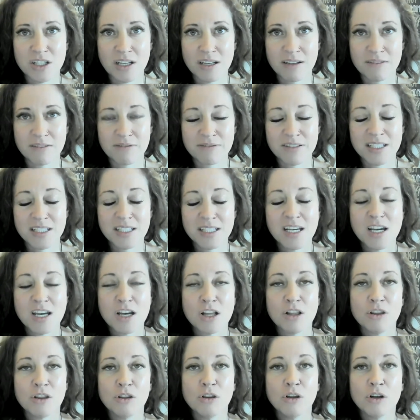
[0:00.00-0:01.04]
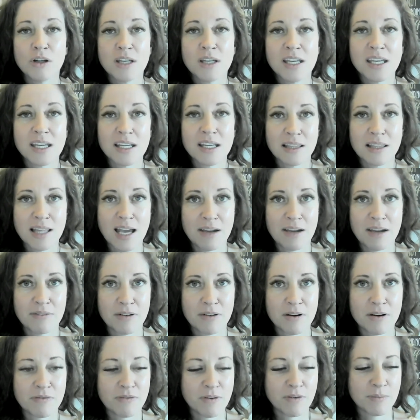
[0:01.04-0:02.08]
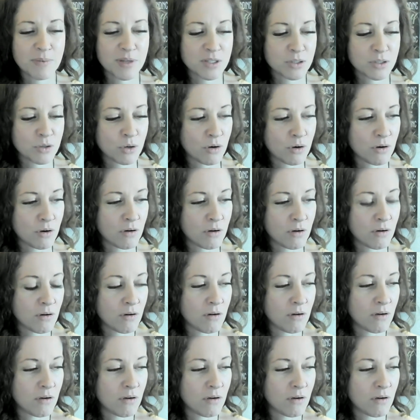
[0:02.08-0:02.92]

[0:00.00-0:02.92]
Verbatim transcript: shift. Looking at life from this